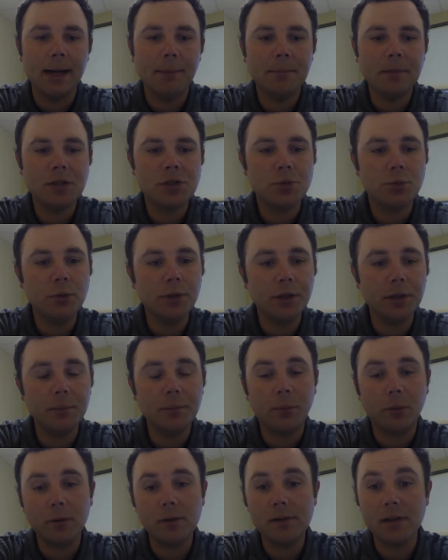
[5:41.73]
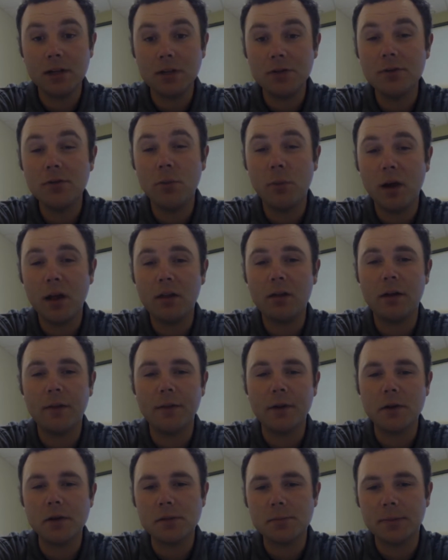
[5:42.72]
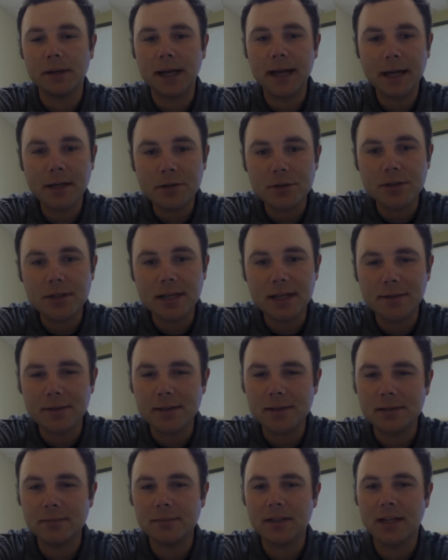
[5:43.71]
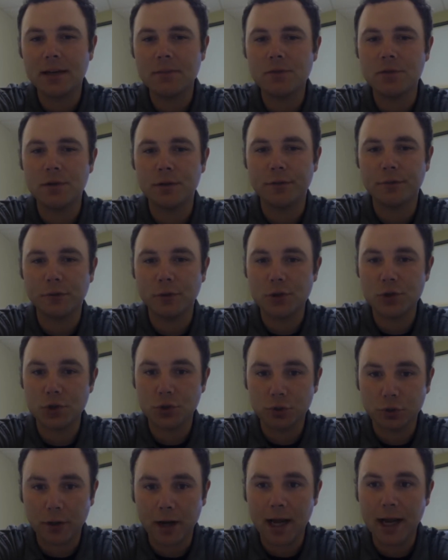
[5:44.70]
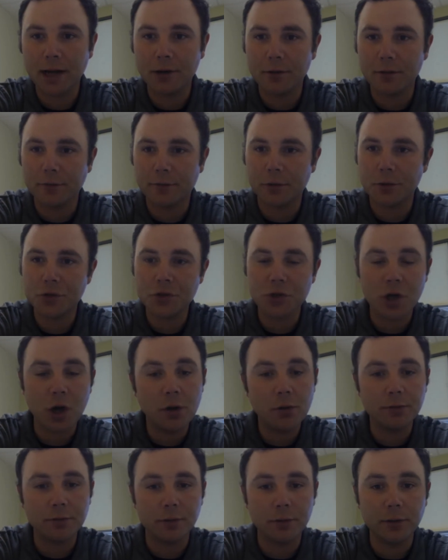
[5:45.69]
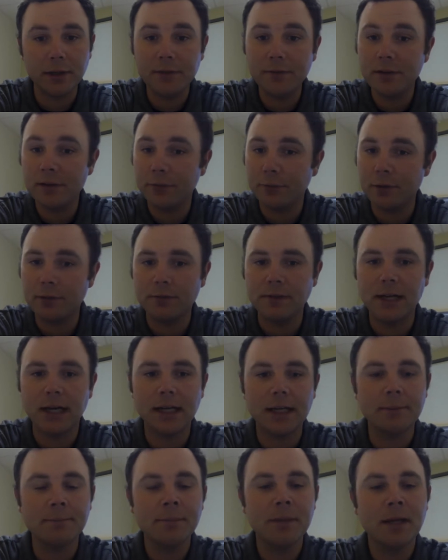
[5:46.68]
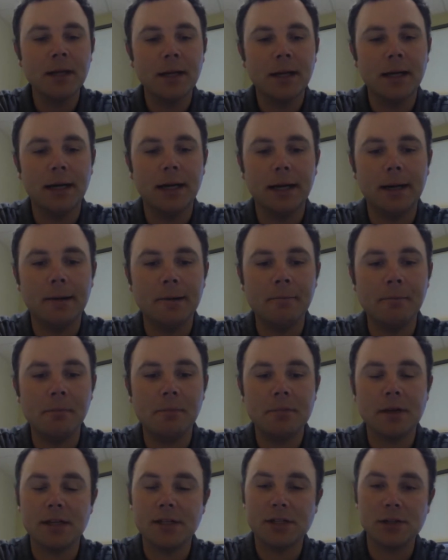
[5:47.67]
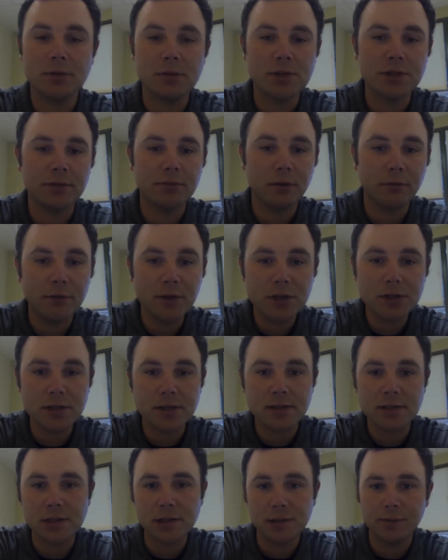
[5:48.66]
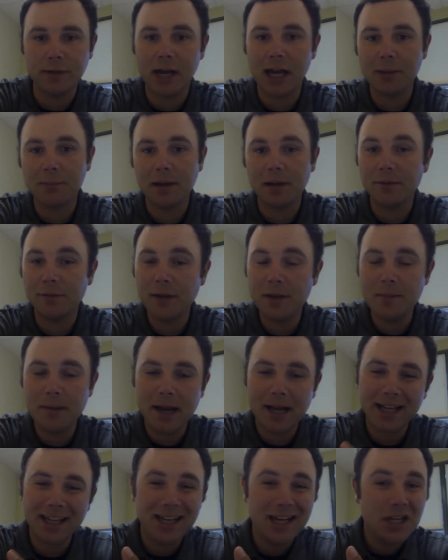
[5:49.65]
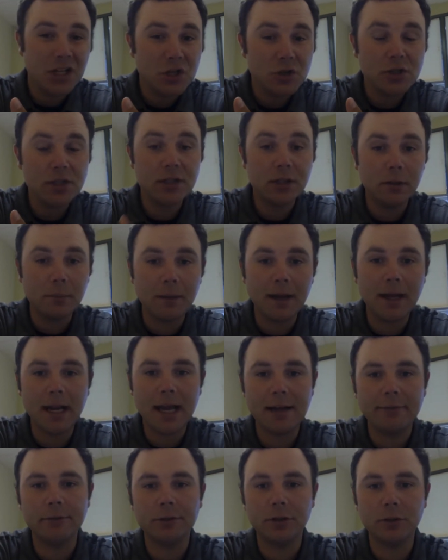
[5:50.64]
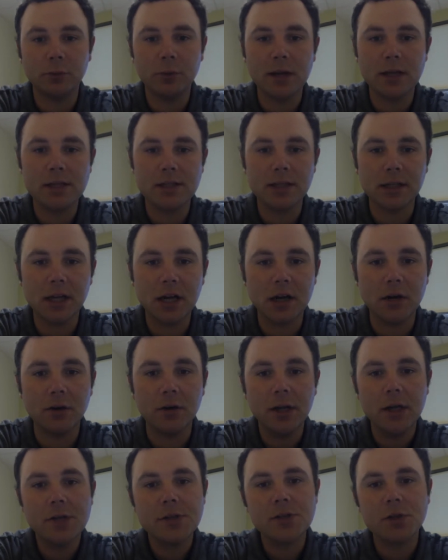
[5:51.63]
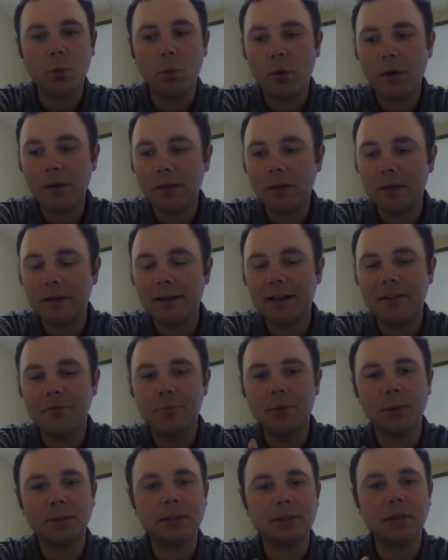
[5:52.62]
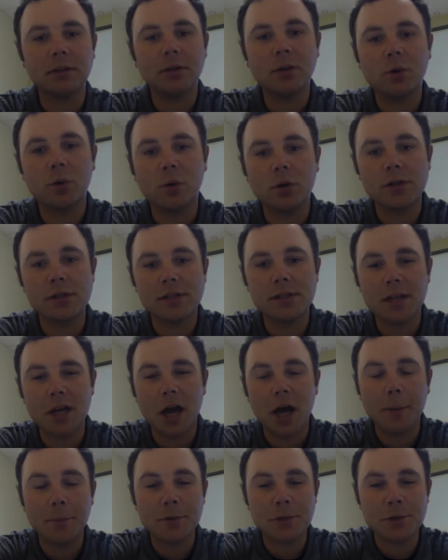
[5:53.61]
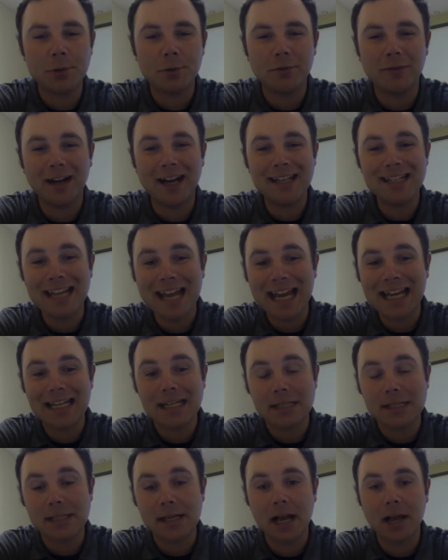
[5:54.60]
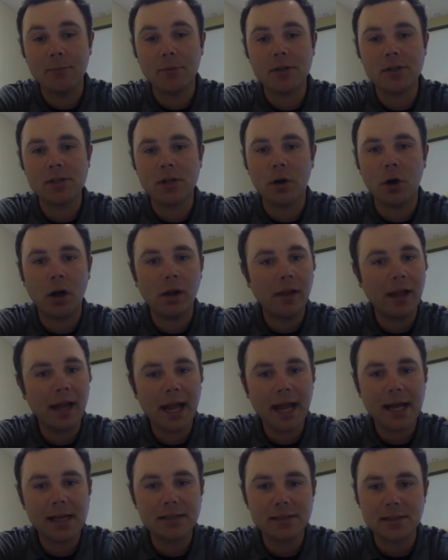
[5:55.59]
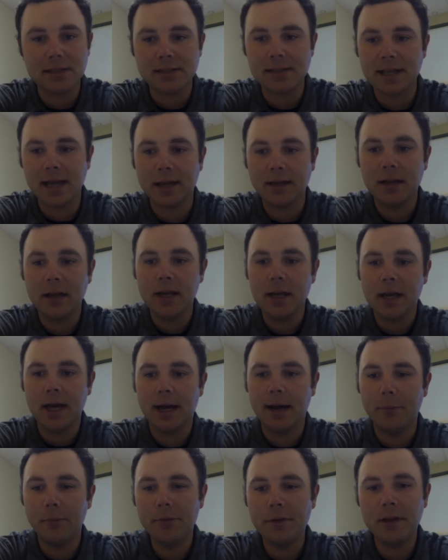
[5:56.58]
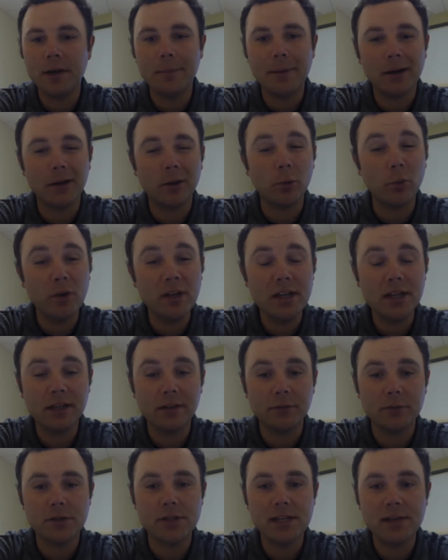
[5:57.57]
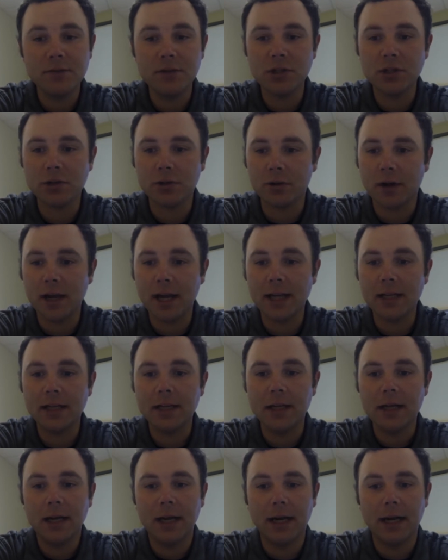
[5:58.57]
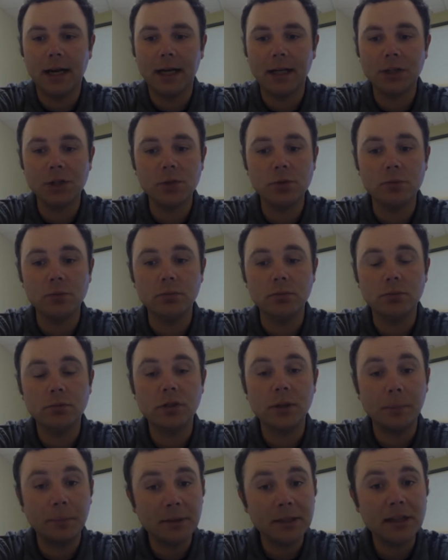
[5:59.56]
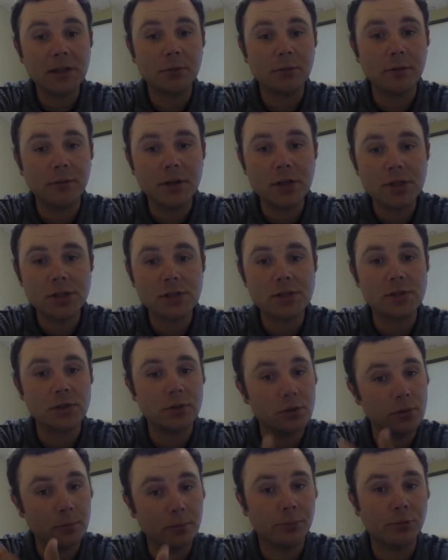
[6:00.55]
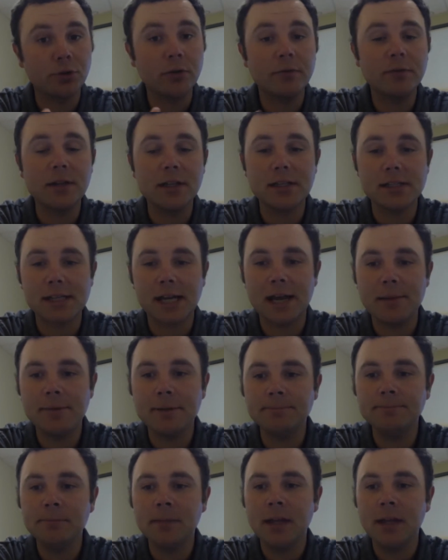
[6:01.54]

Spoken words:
It's really important that you do well on those, but I understand that sometimes in the first try or the first go-through, even if we've done a series of revisions and you've gotten my feedback, you still might have a little ways to go. So one thing that I've built into the course is the option to revise any assignment. So all I ask is that within about a week of receiving your grade, you complete the revision, so you improve the assignment,